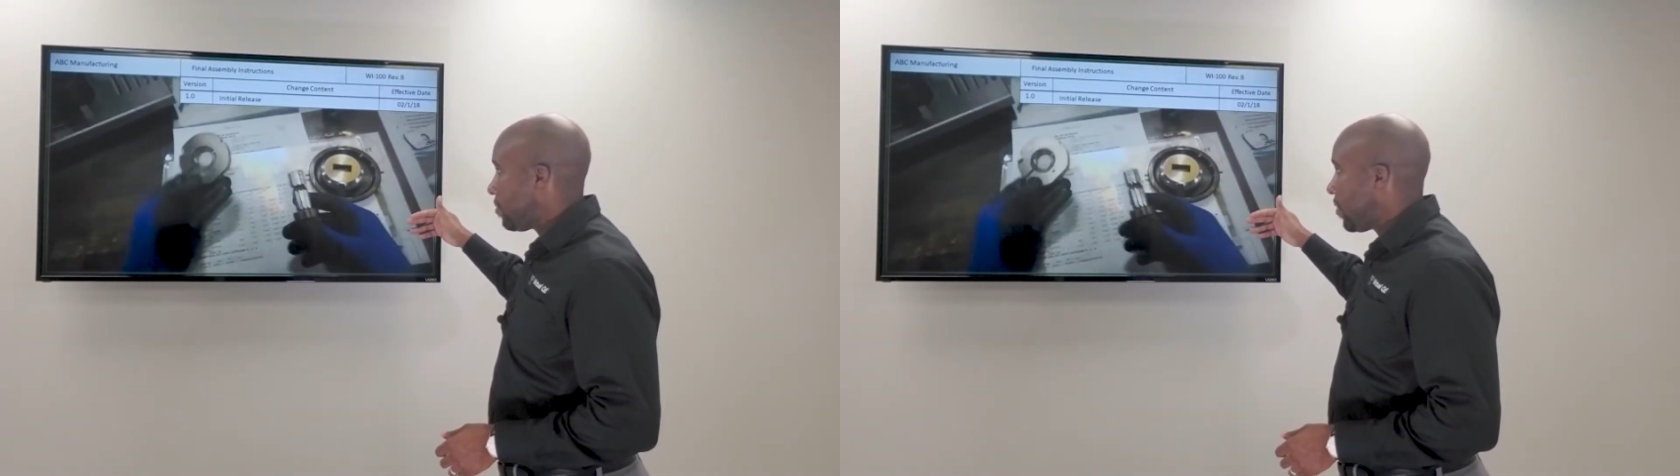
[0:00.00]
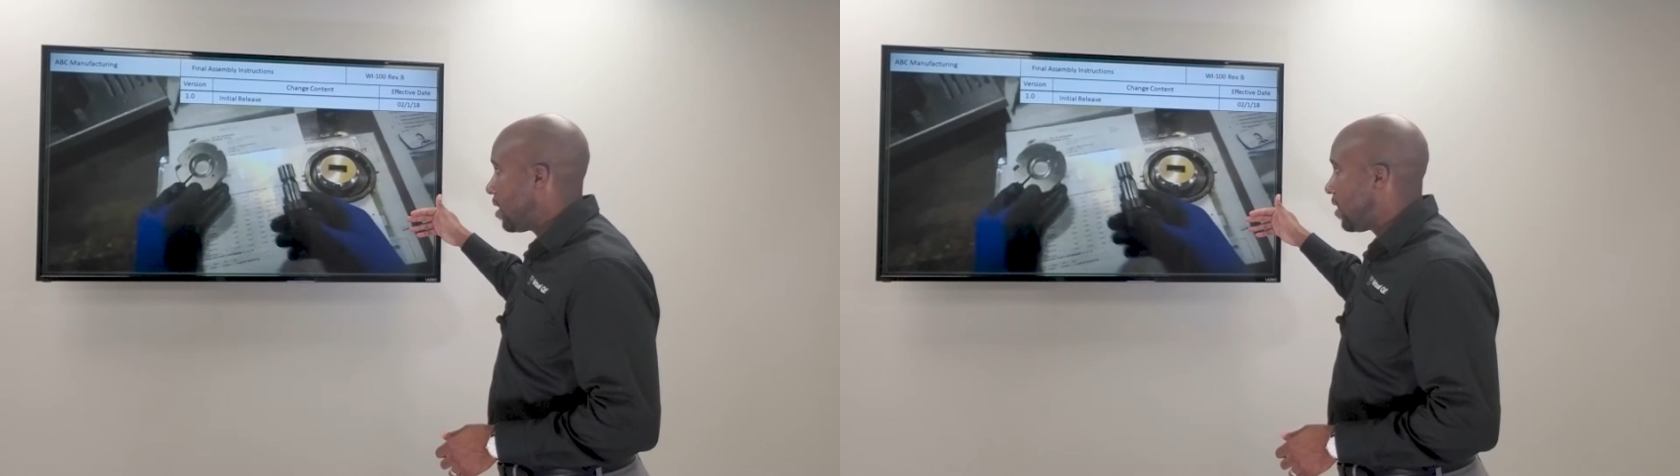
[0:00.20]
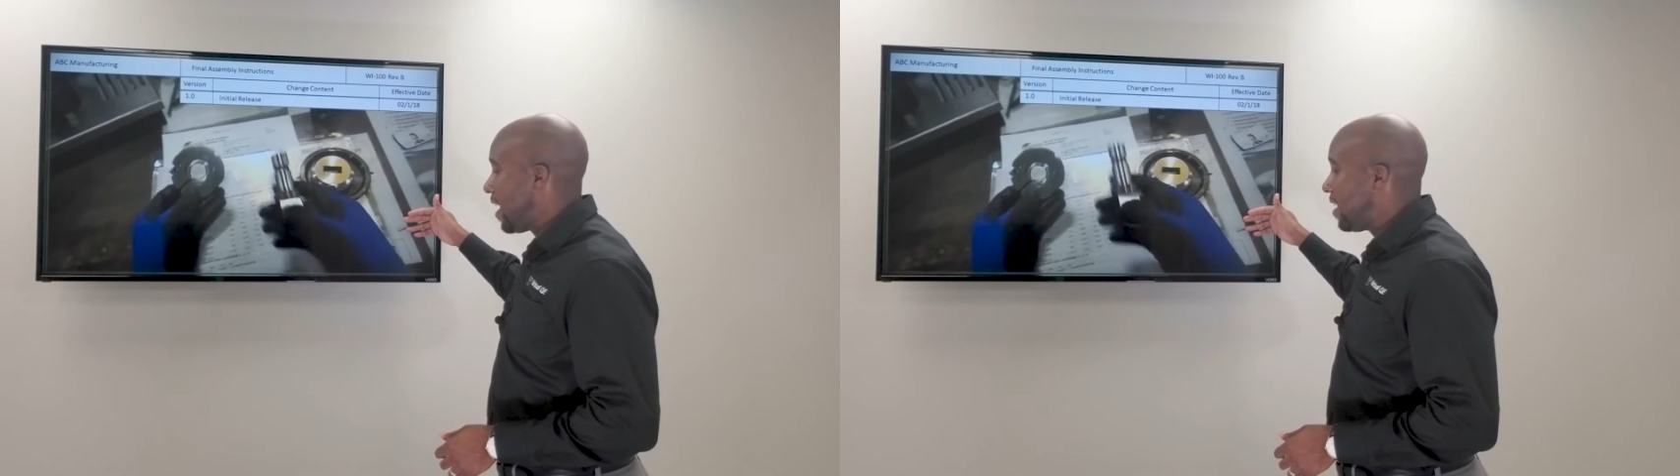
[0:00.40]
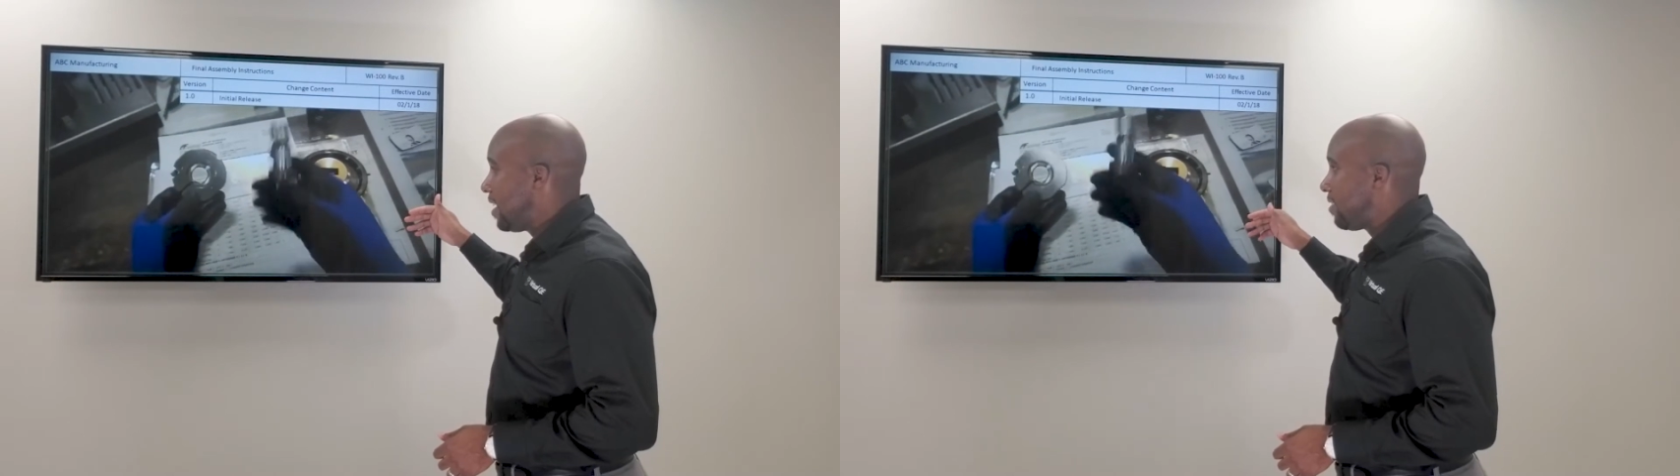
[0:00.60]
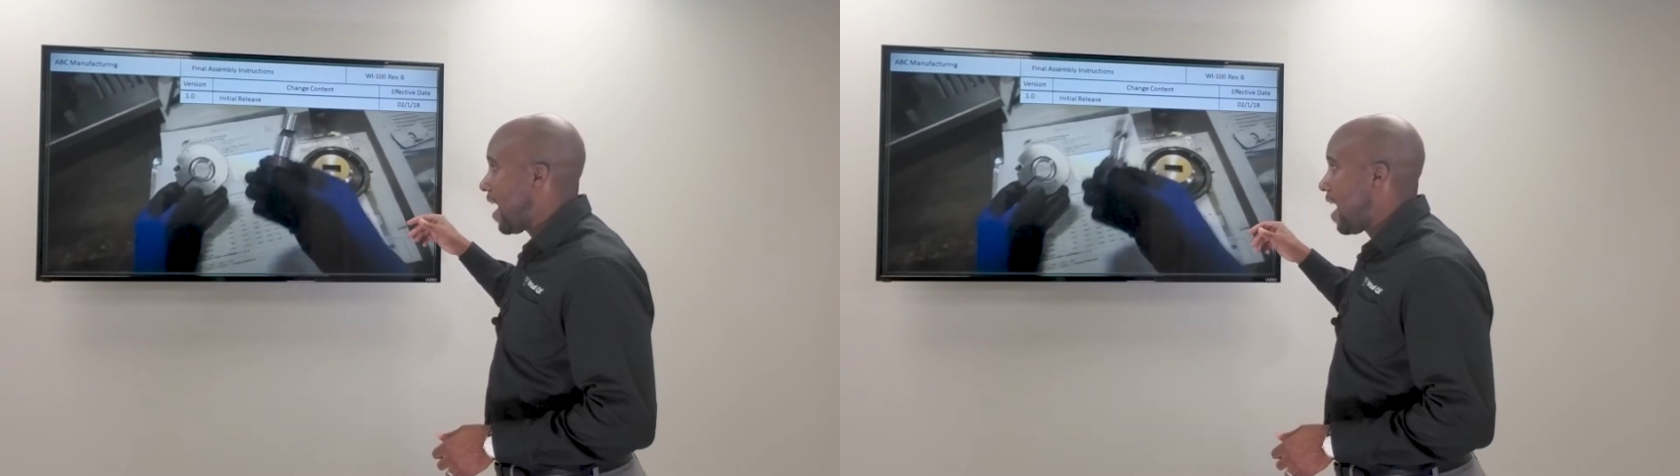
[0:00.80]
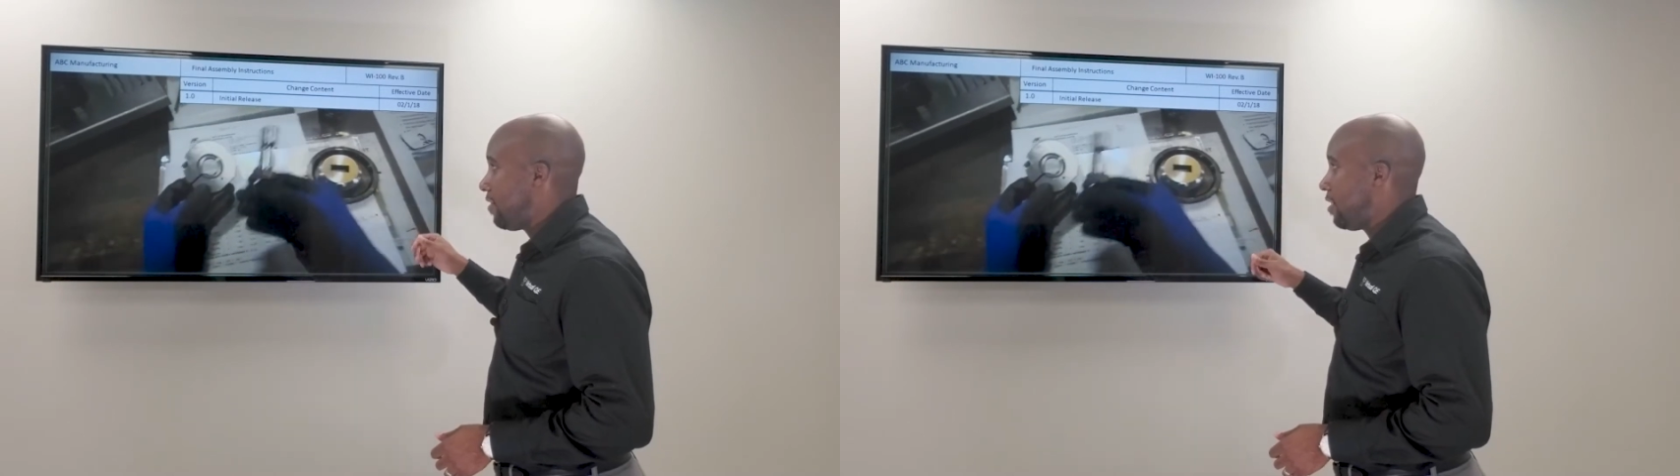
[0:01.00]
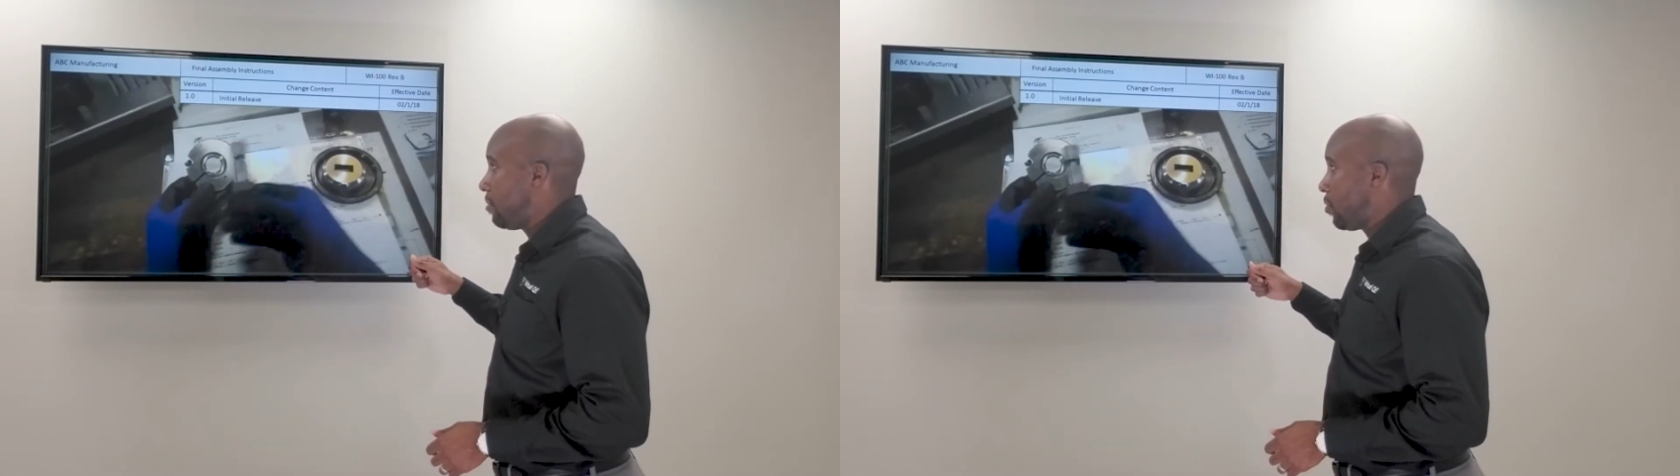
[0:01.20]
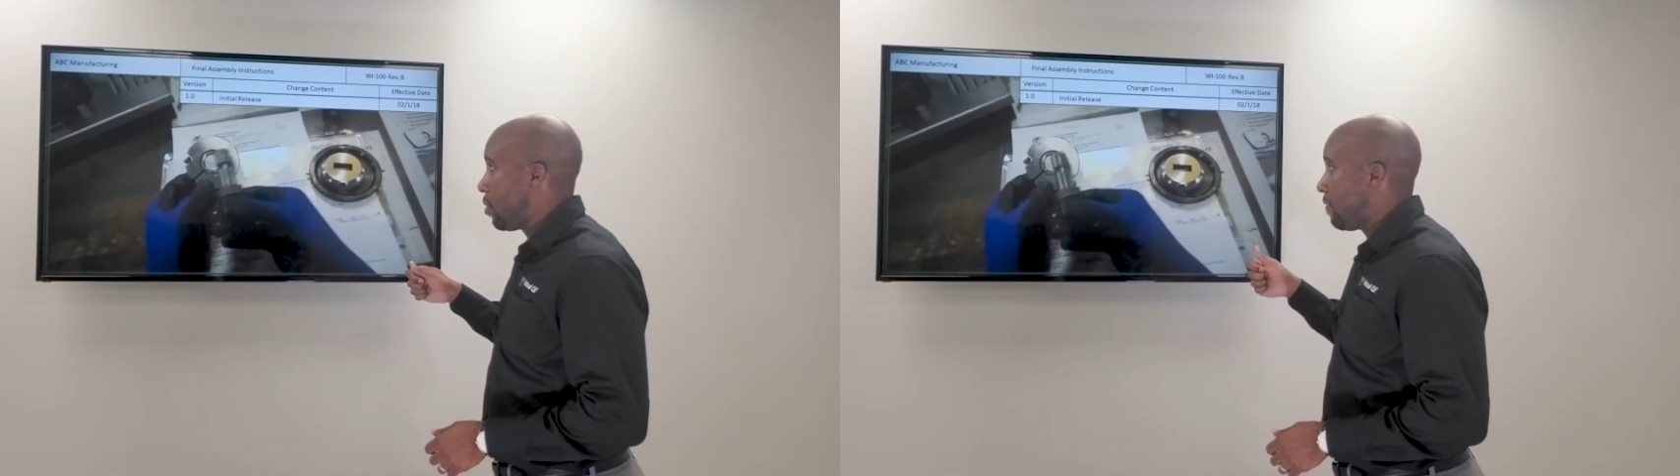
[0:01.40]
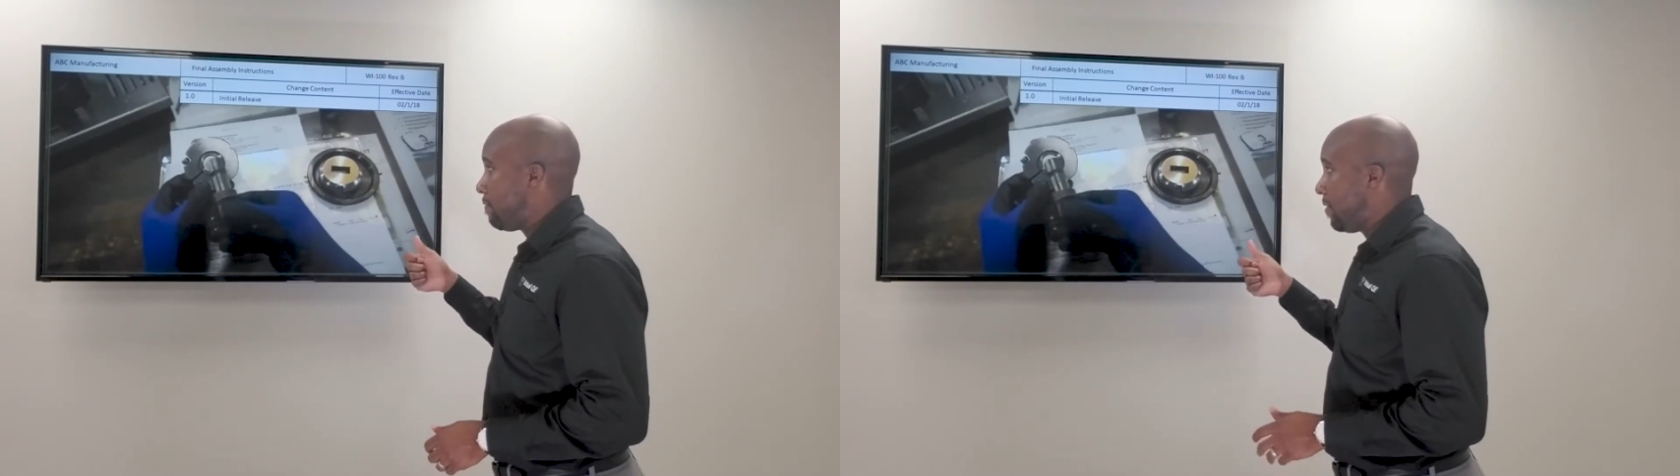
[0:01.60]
they need to have some sort of